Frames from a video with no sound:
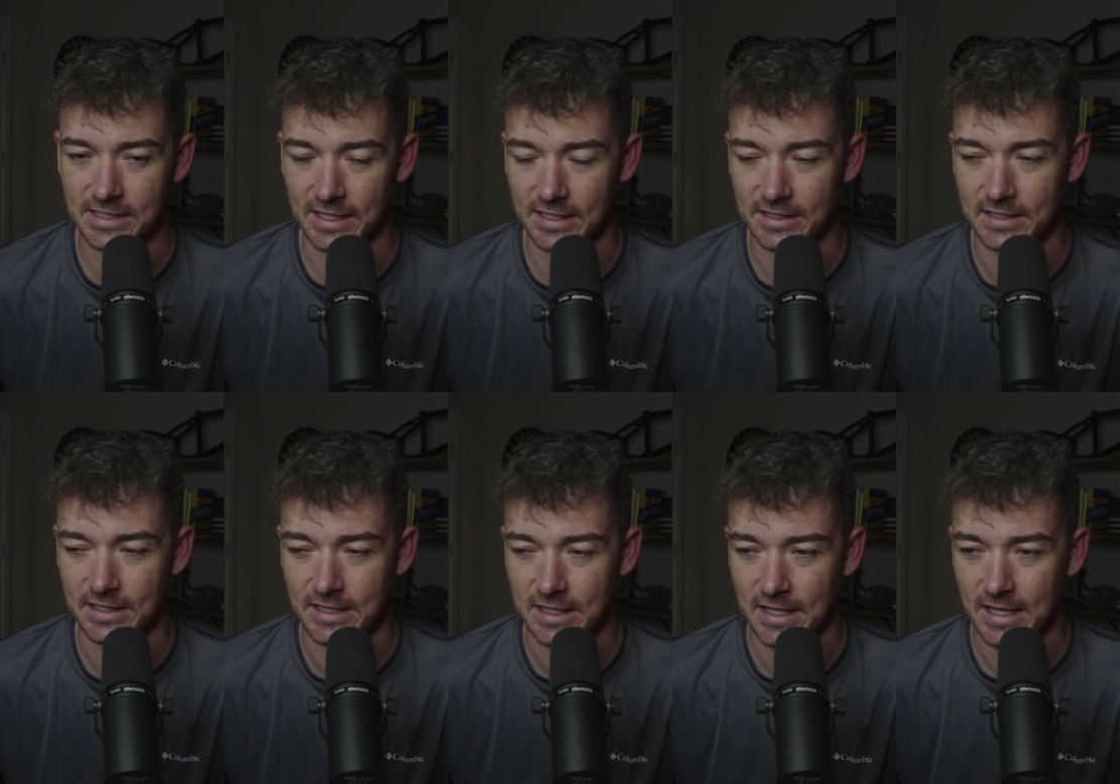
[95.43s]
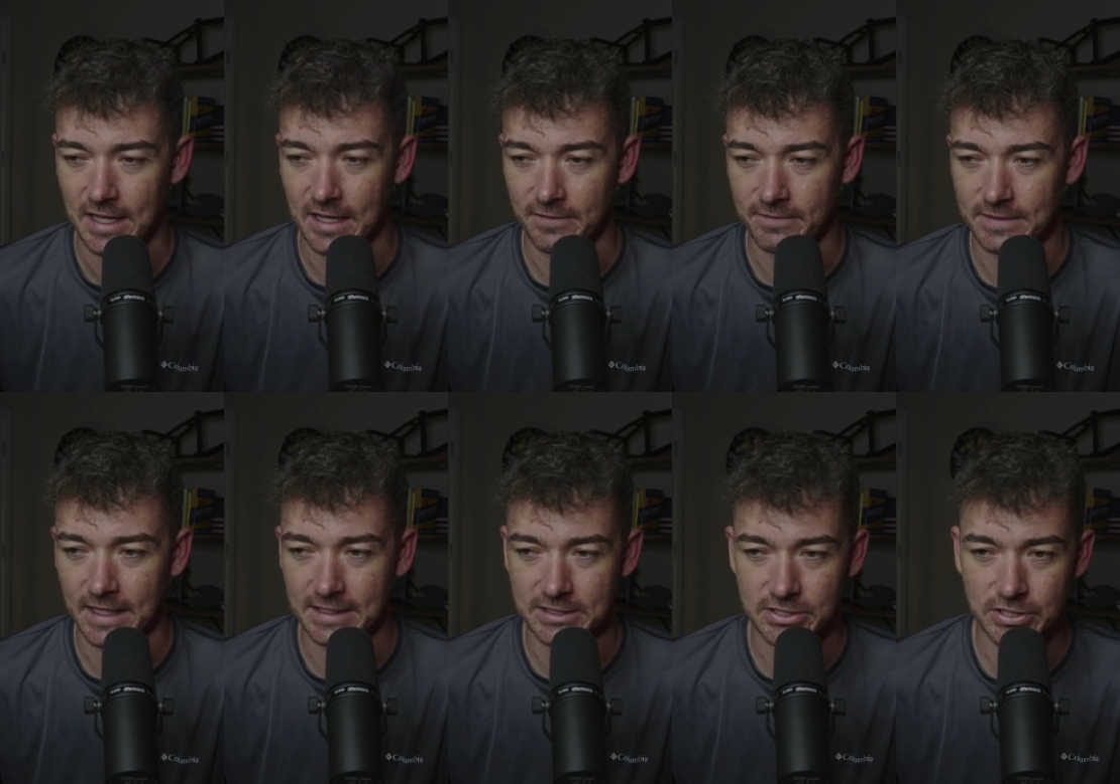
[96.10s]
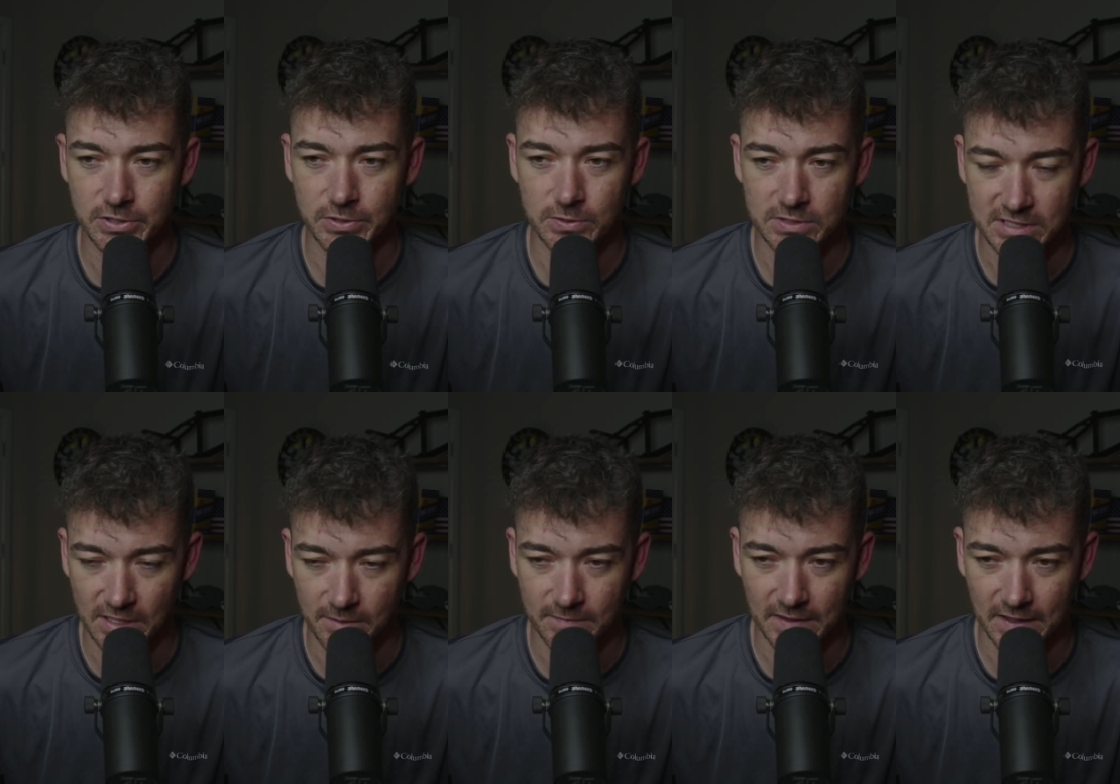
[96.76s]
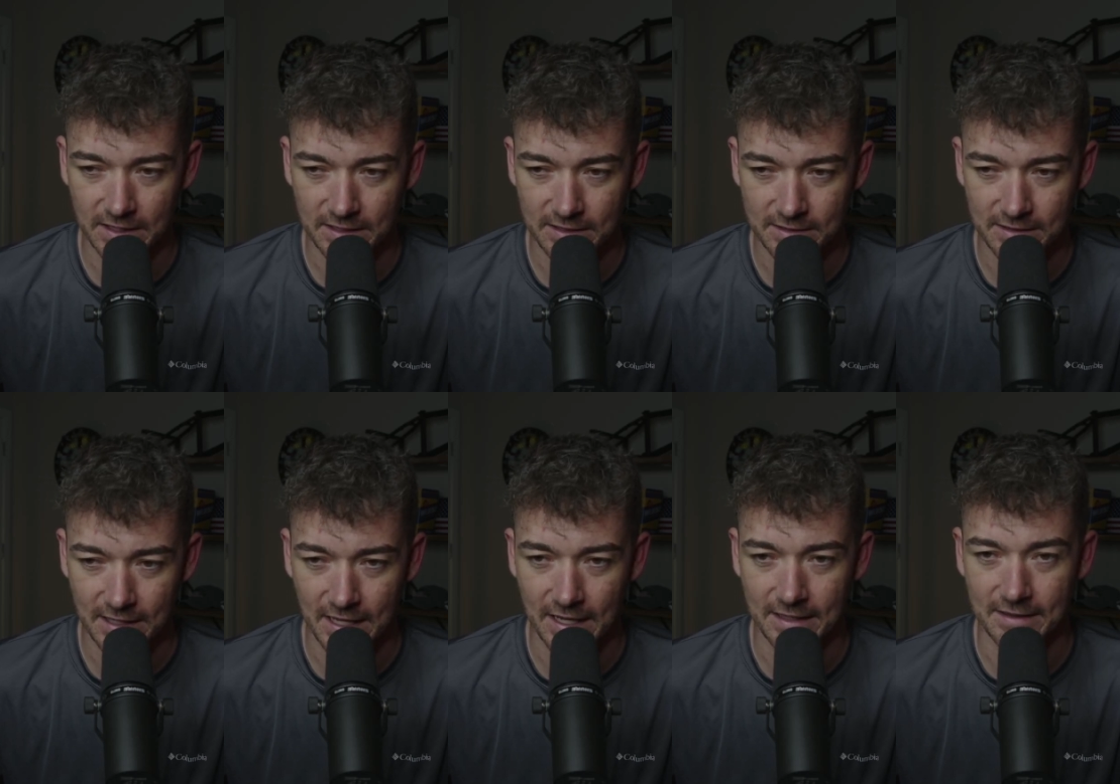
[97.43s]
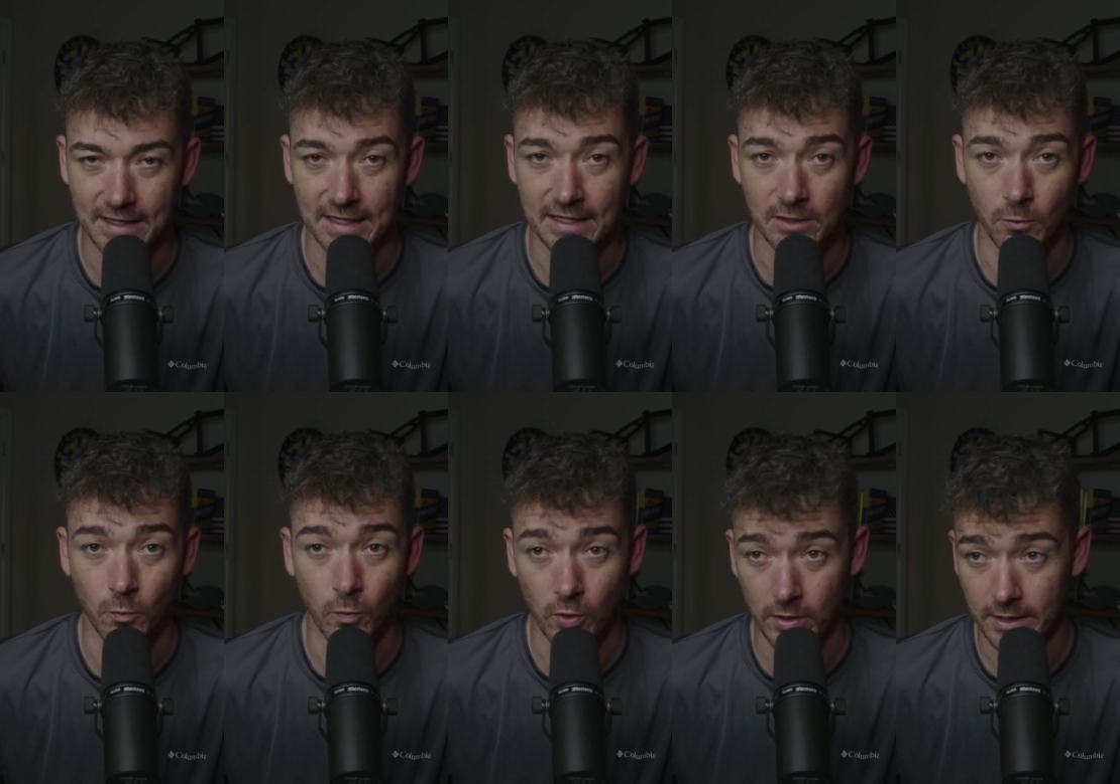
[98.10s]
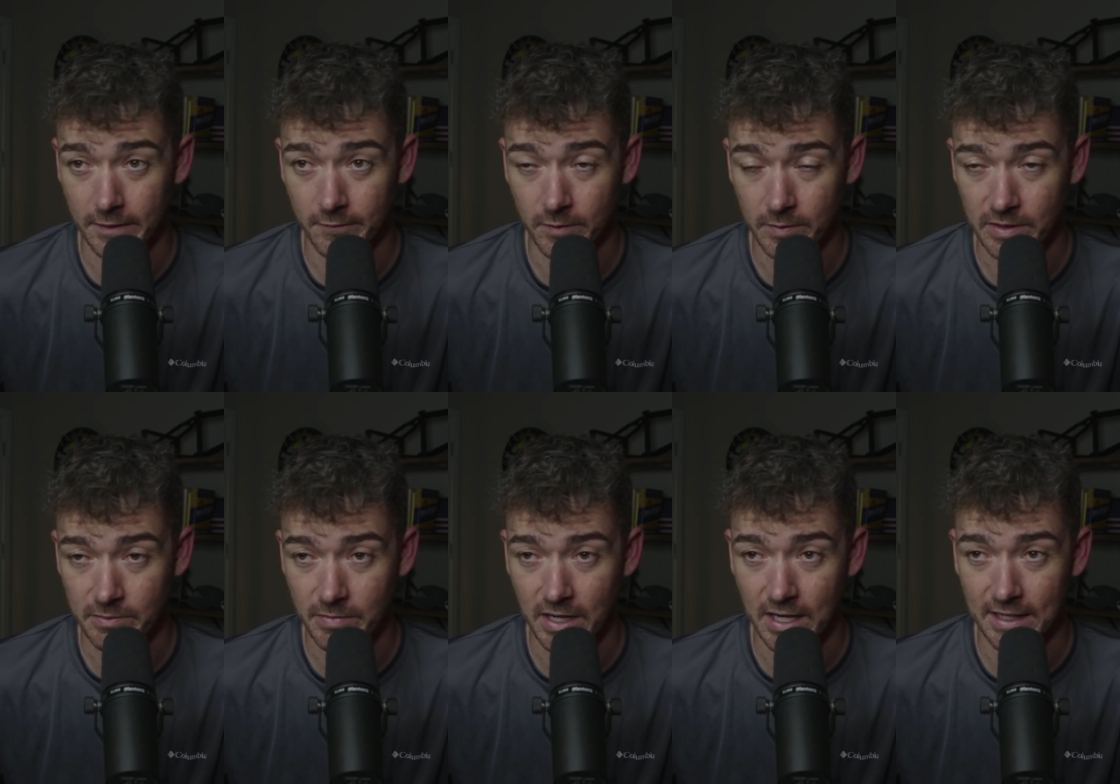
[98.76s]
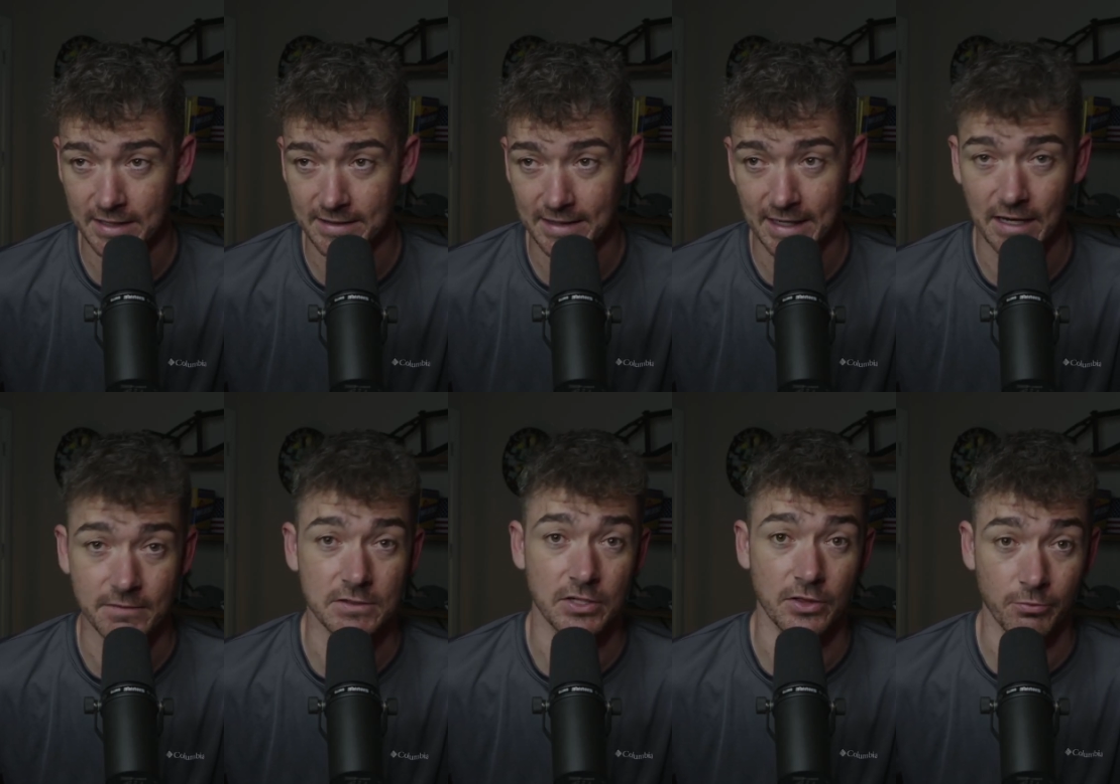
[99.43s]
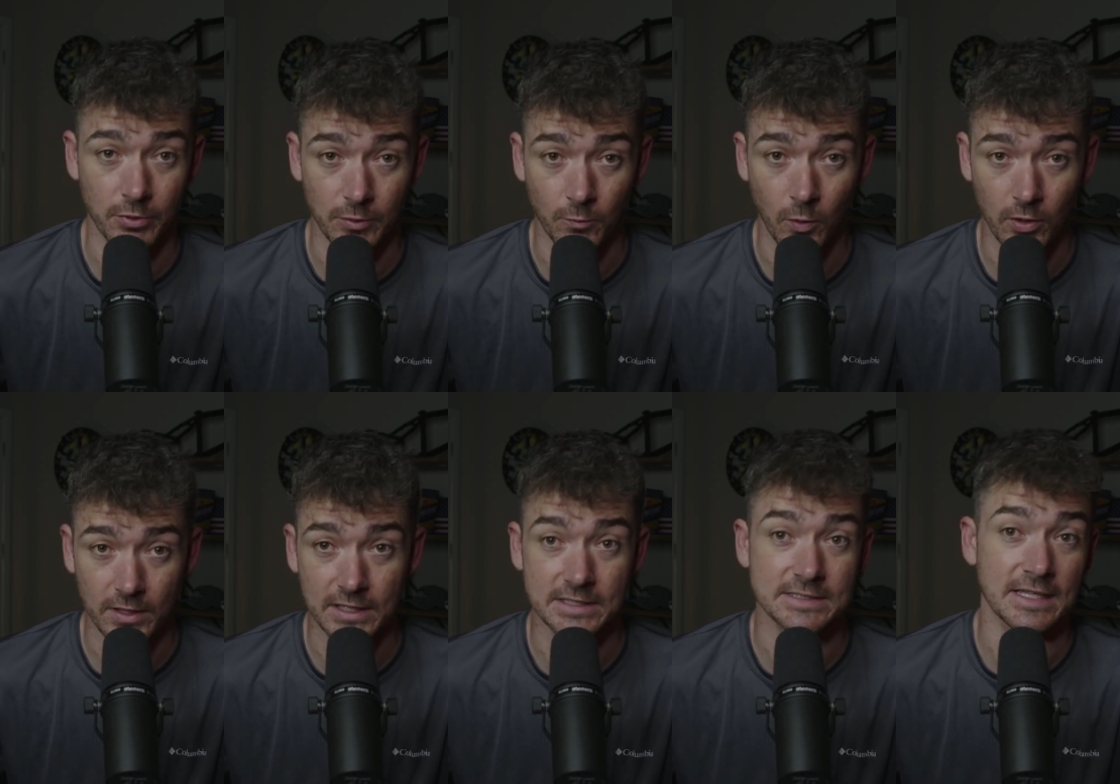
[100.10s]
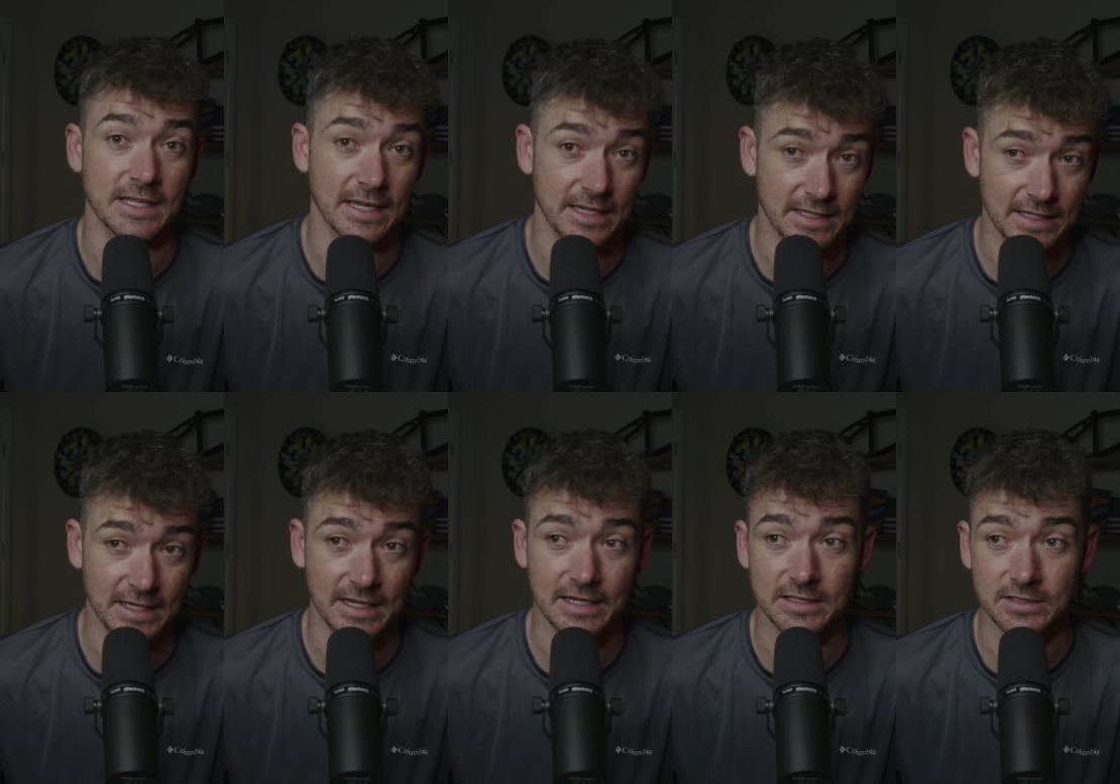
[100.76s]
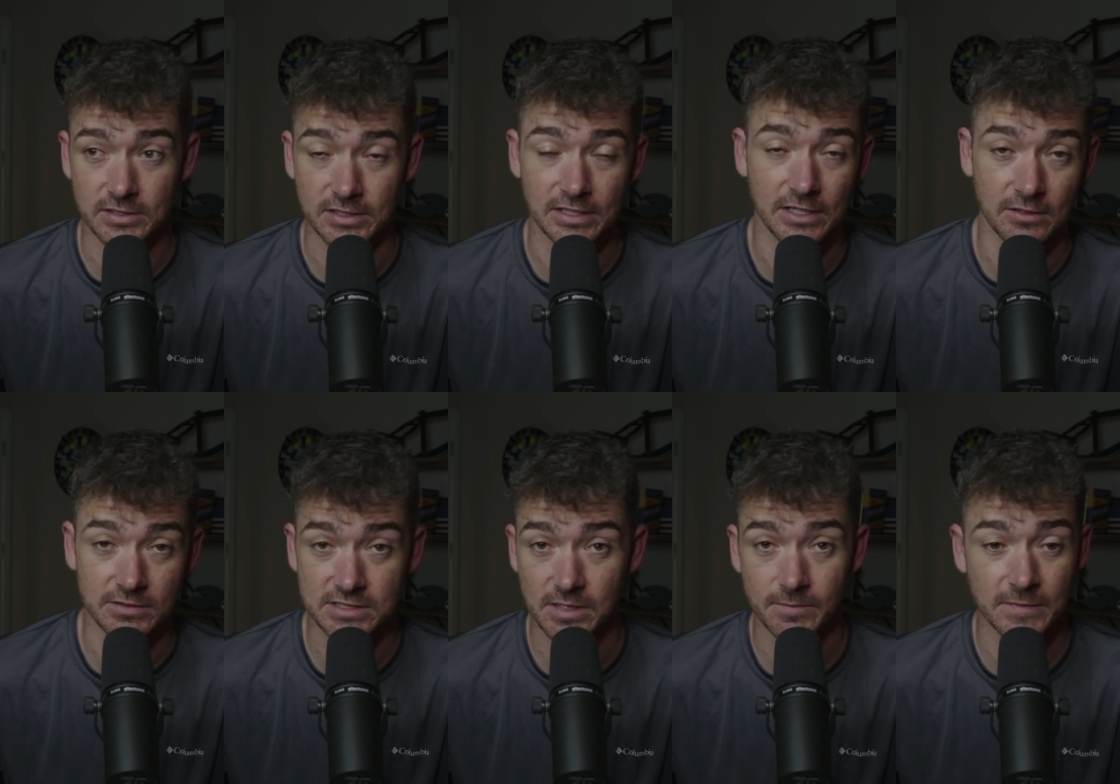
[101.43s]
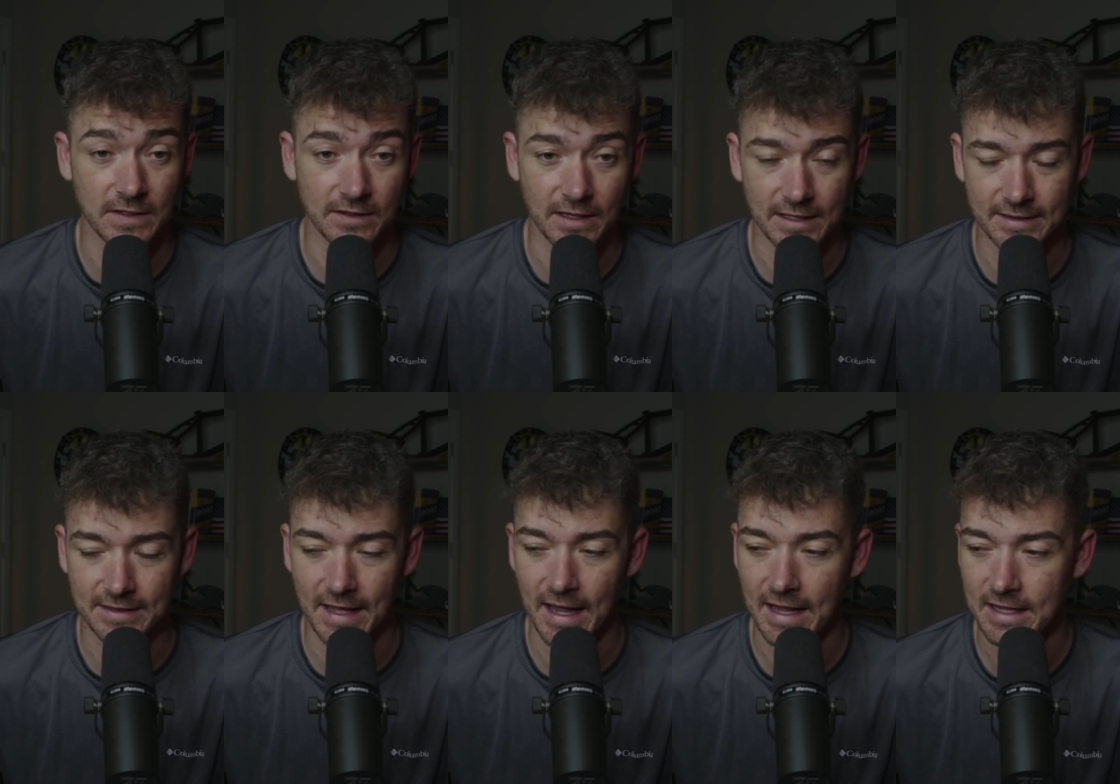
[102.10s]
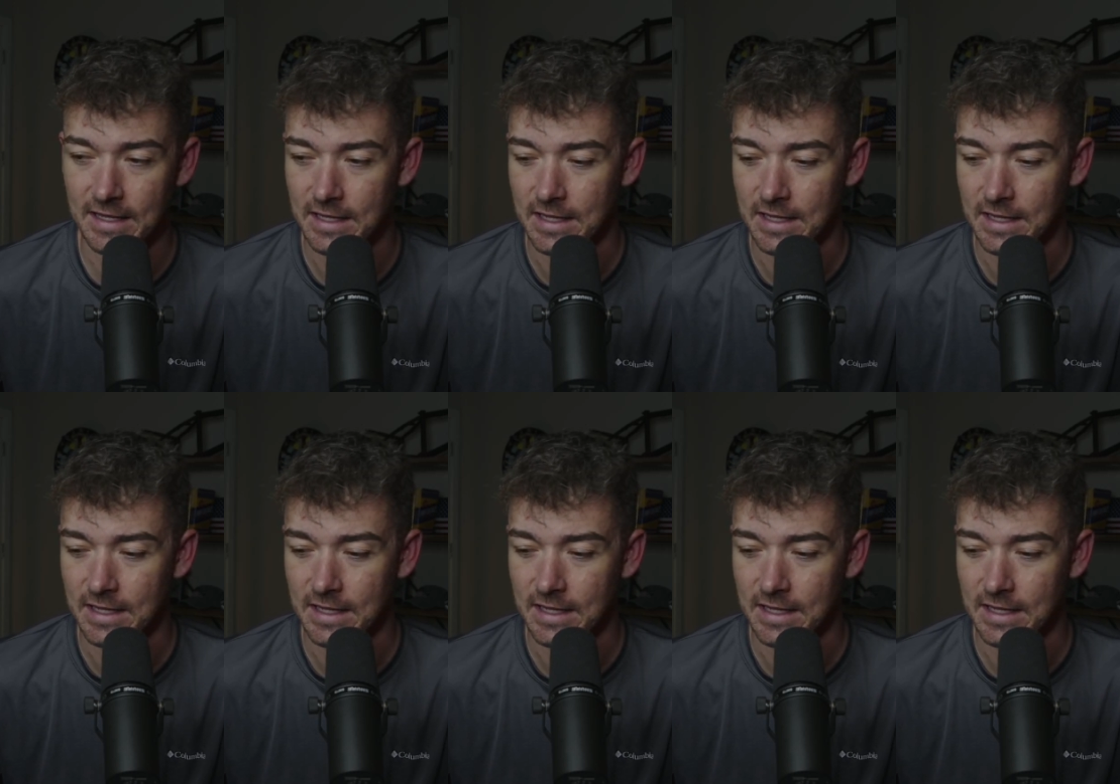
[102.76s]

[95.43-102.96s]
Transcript: Like, if they do something, then they get a warning from the mod, and then after three warnings, they get kicked or, you know, something like that.